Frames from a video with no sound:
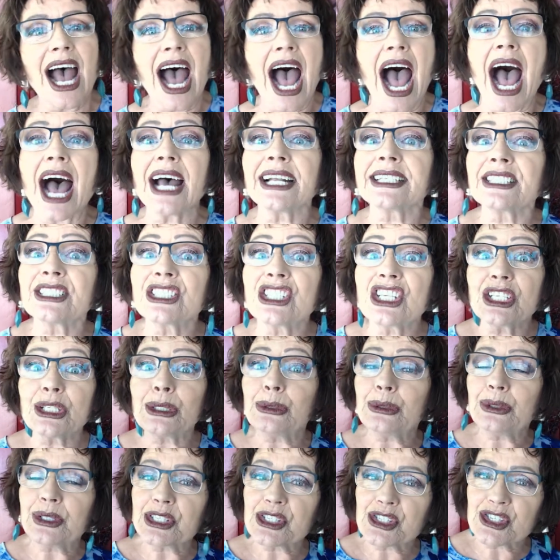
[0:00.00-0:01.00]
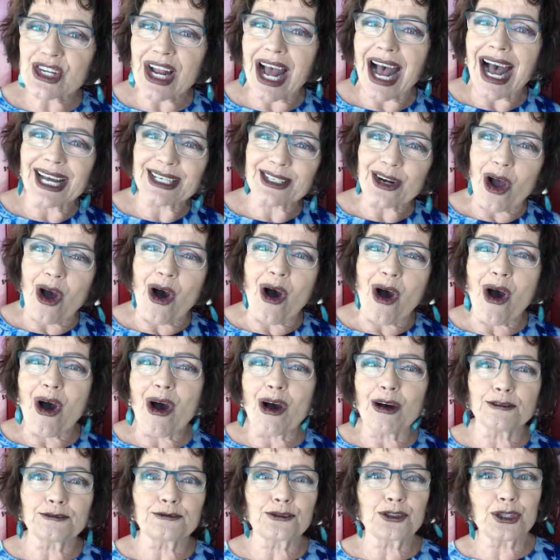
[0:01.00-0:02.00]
until the start of